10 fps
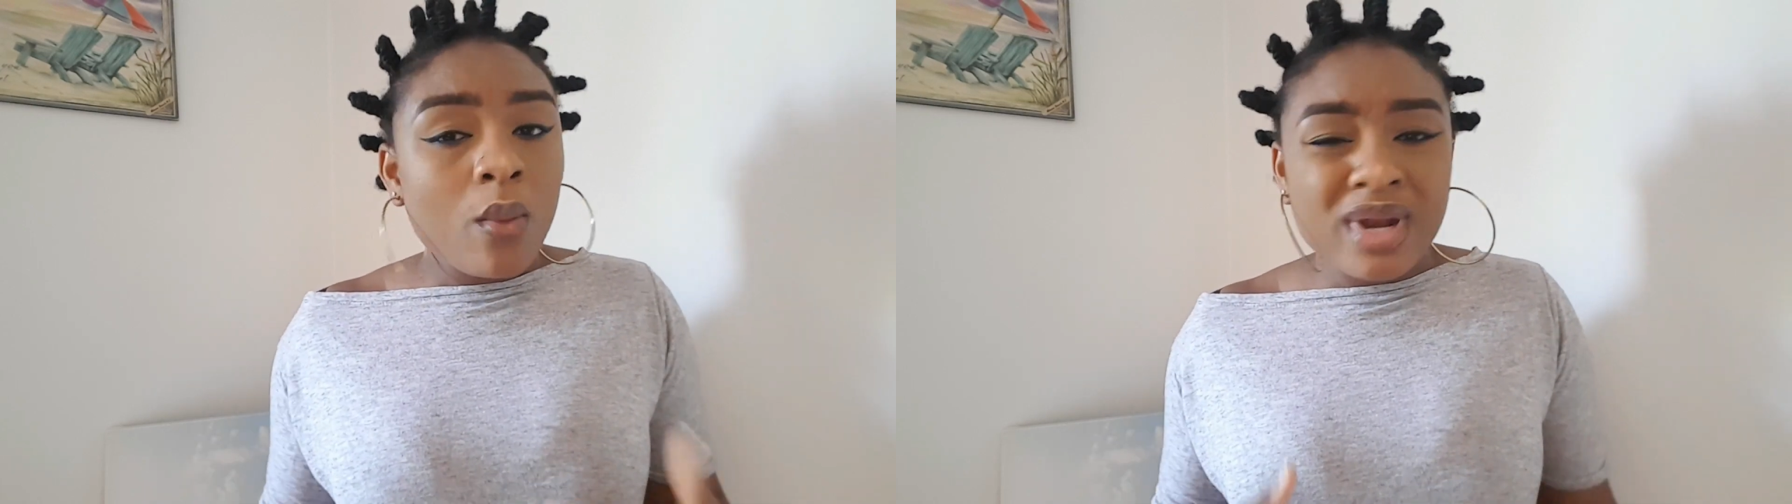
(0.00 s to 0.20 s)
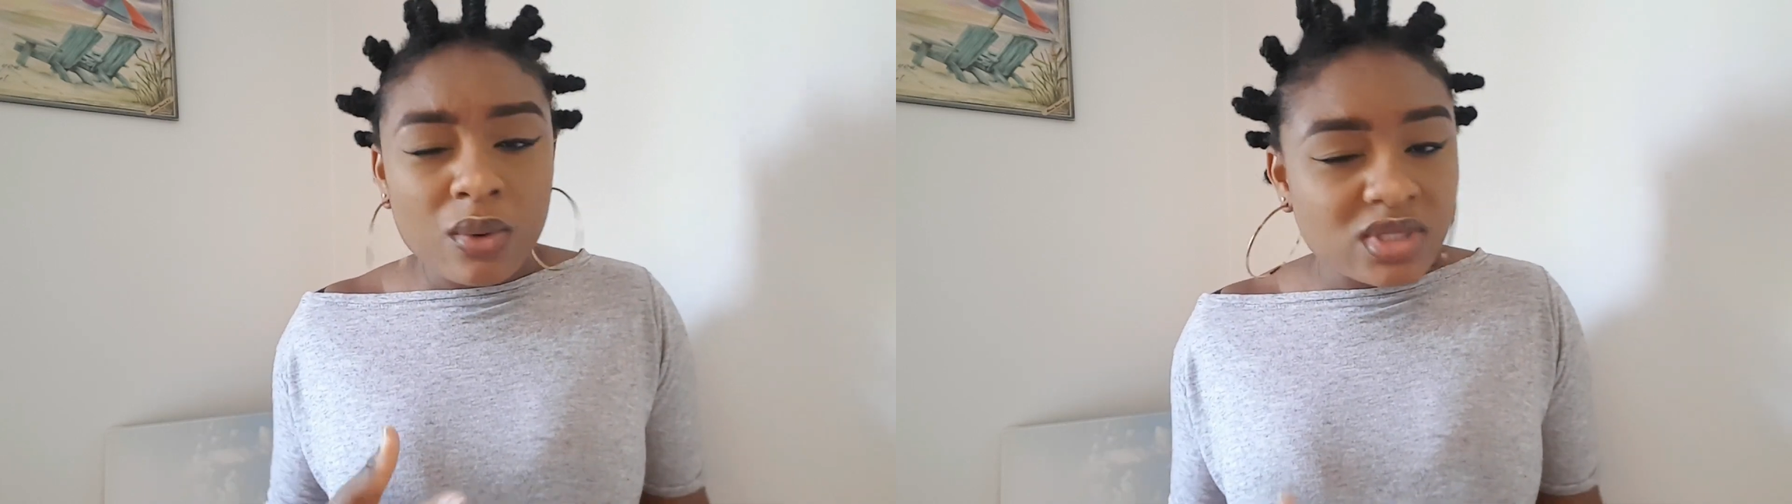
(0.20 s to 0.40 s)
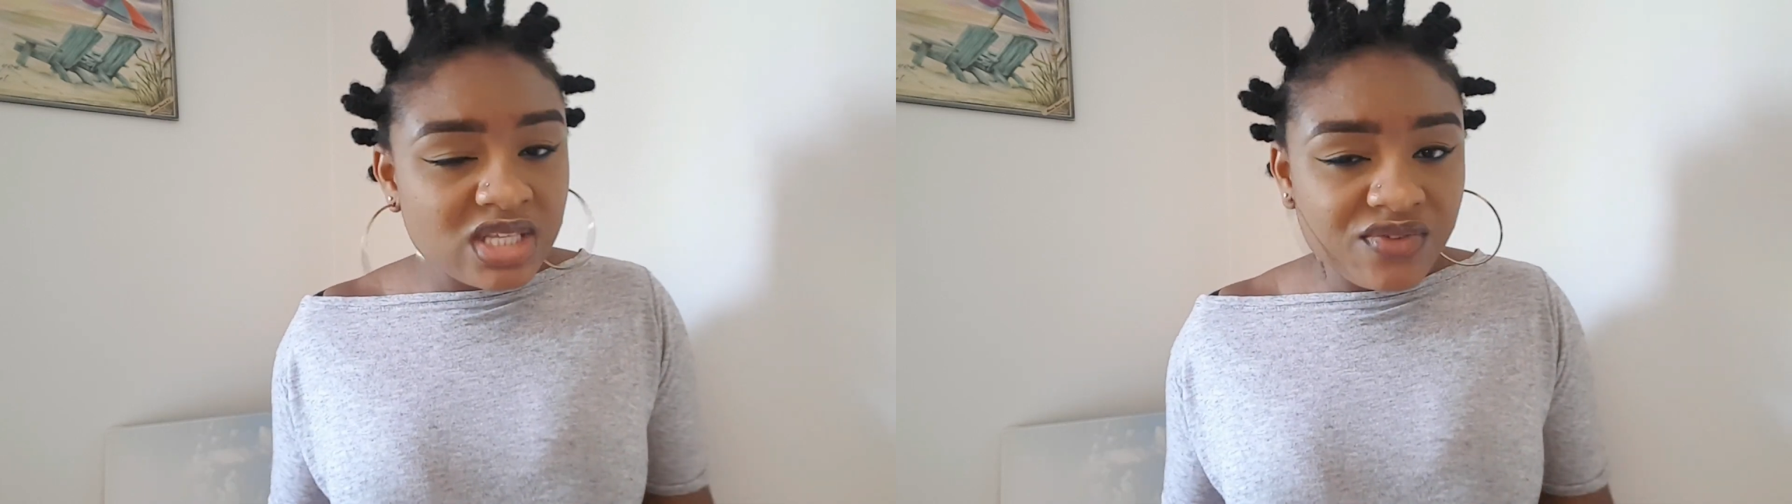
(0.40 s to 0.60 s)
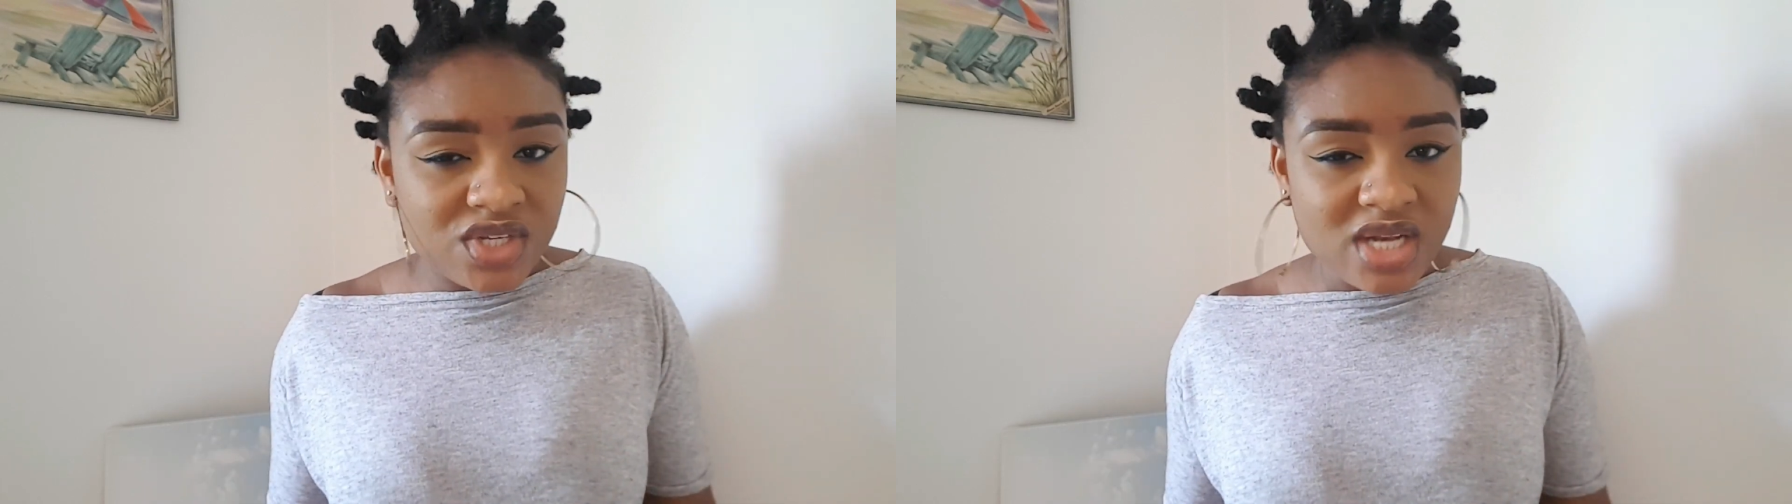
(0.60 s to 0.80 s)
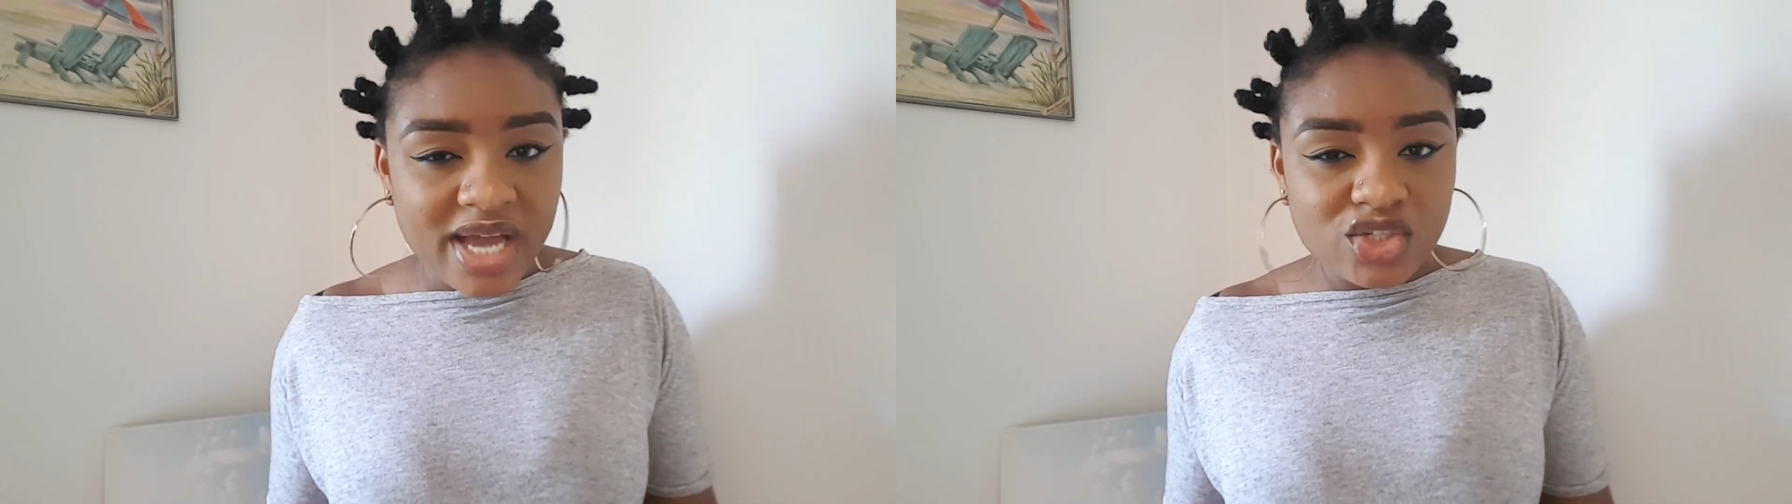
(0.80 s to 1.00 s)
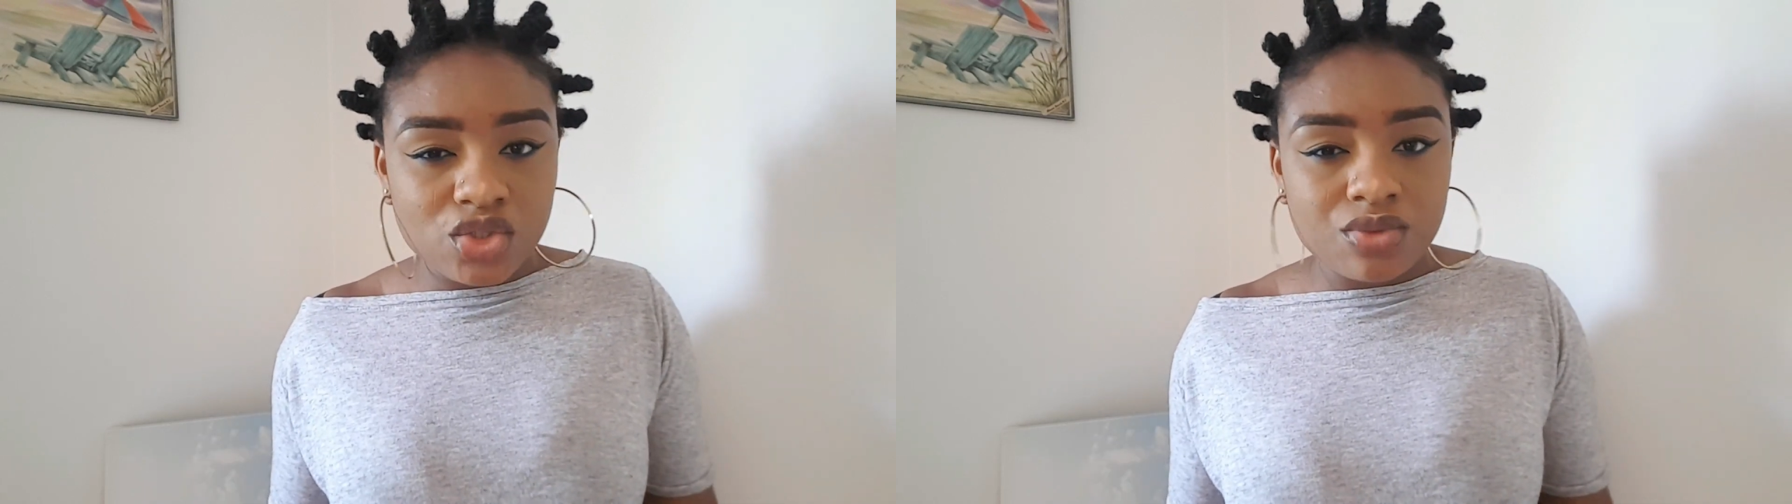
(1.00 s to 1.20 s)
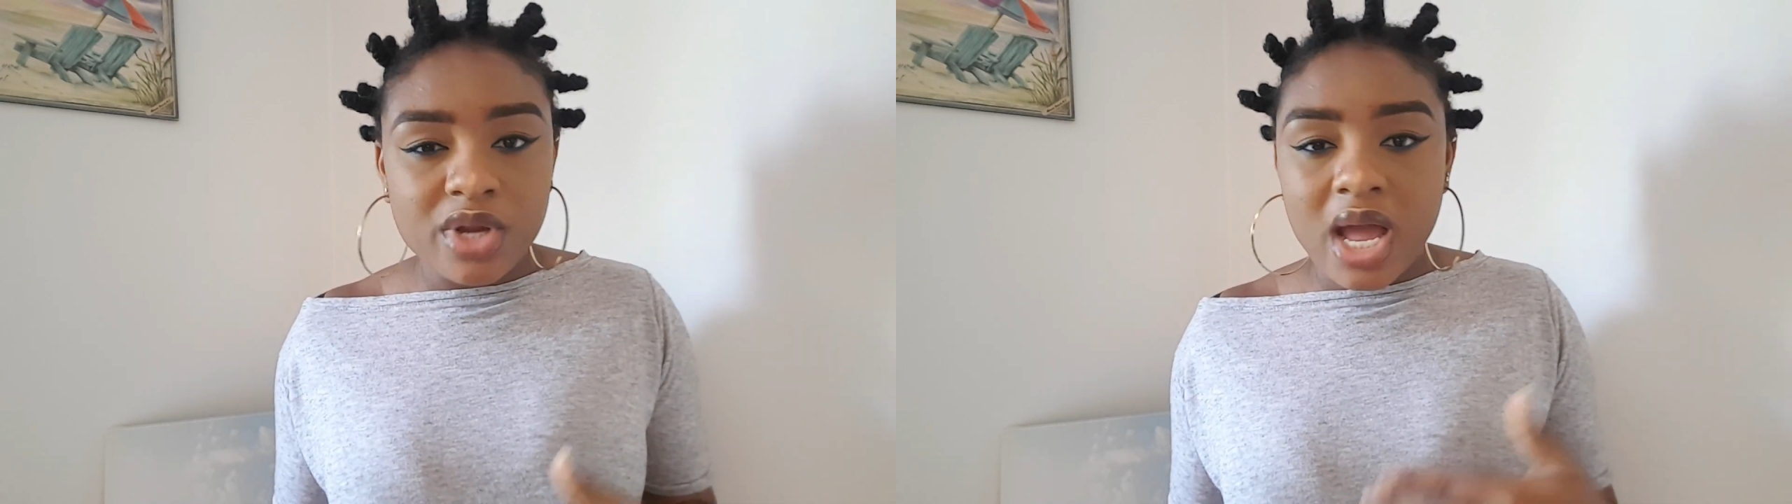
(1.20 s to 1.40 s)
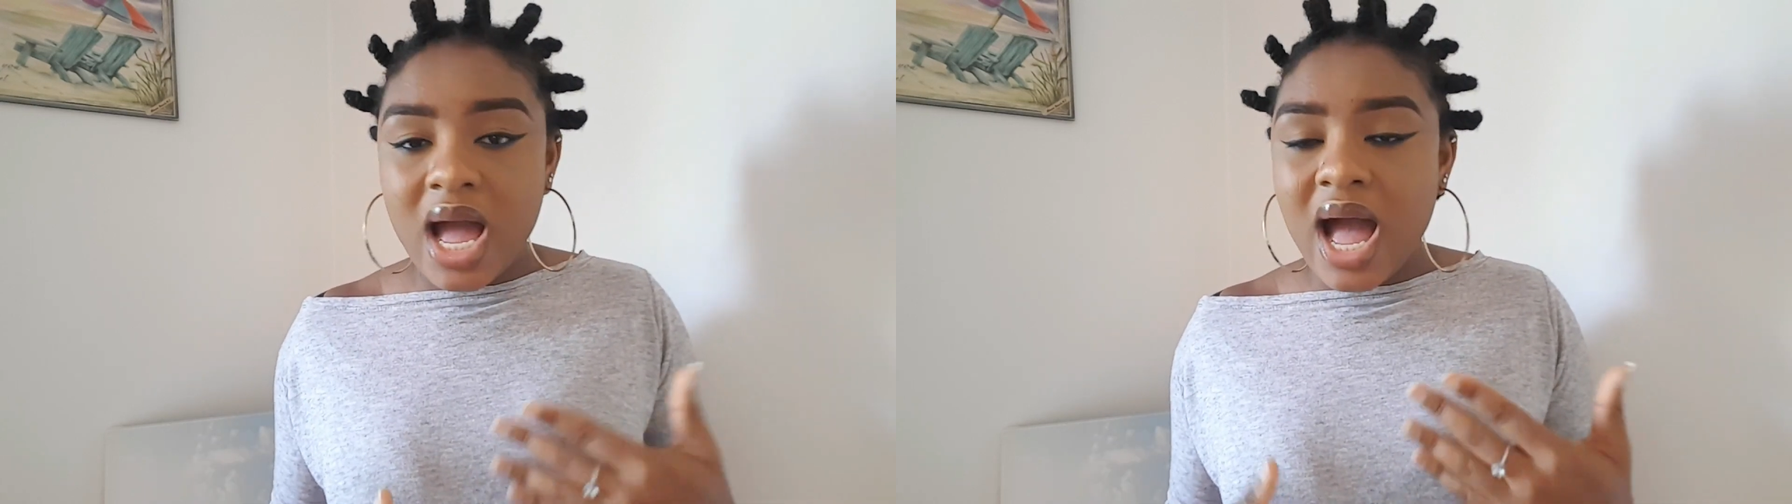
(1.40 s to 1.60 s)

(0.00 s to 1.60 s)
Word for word: When I was living in Nigeria,